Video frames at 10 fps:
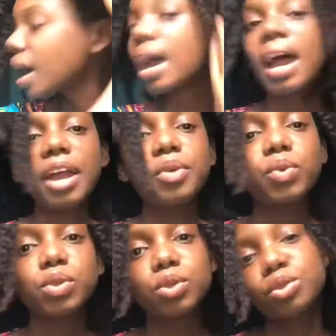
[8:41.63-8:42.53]
I don't
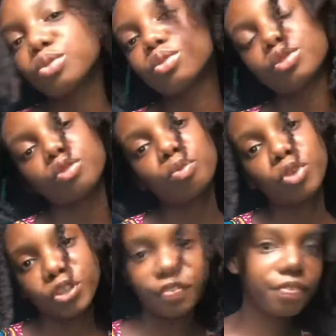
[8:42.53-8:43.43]
want to do so
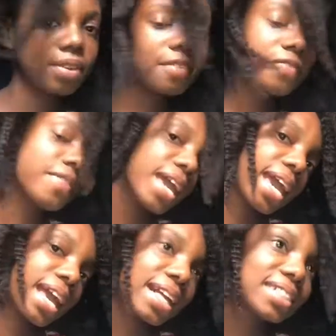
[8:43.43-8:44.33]
much
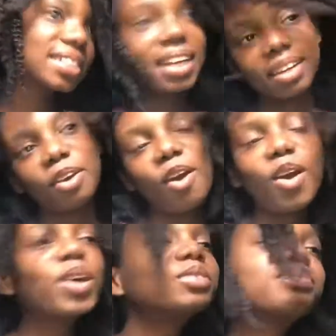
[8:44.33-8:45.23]
fluffing and
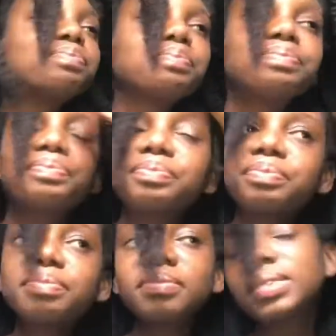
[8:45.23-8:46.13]
all,
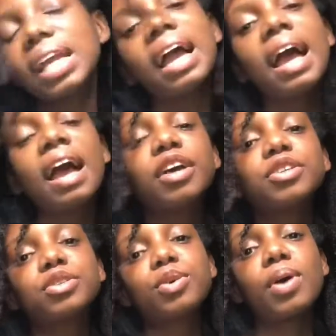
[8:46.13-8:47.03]

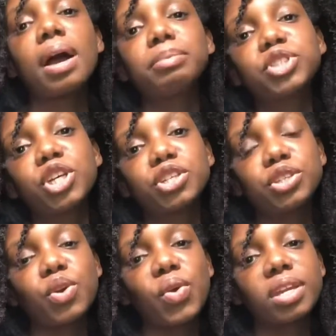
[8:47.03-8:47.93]
so I'm
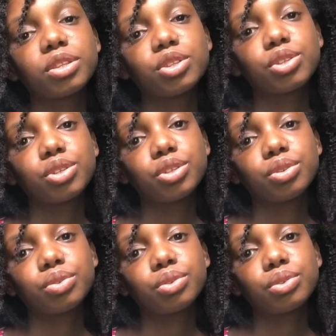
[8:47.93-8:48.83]
just going
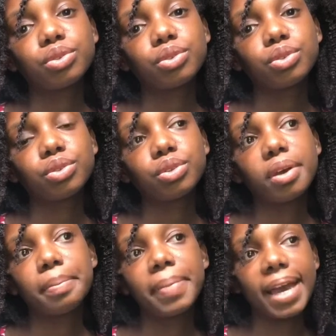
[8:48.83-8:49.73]
to
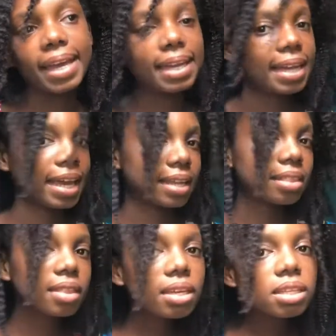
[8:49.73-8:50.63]
pack it like
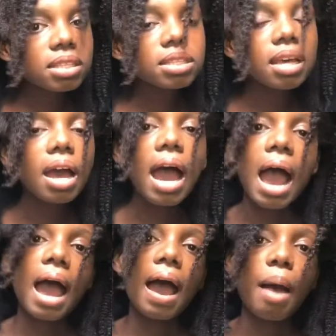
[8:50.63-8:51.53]
this.
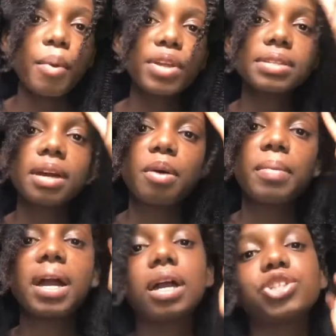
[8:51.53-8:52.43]
I'm going to come
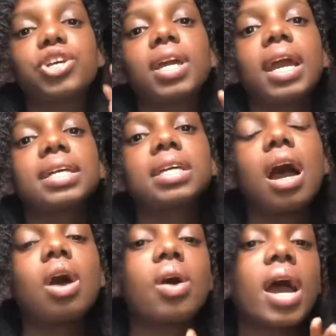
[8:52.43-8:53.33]
back and show you guys
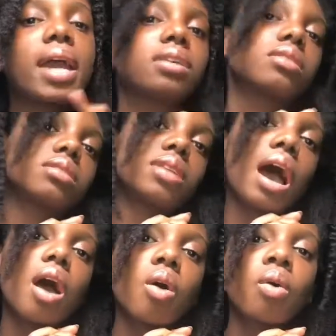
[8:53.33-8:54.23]
how I
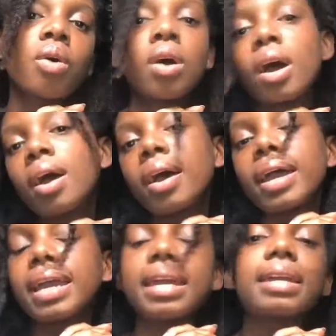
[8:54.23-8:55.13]
style
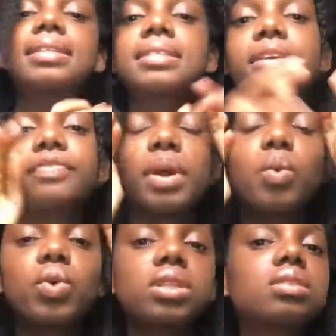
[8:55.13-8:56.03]
it if I
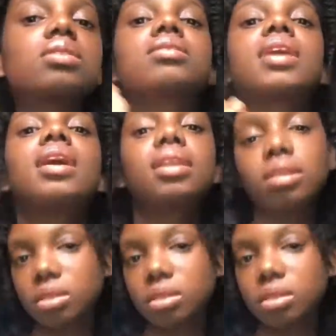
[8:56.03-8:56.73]
want to style it.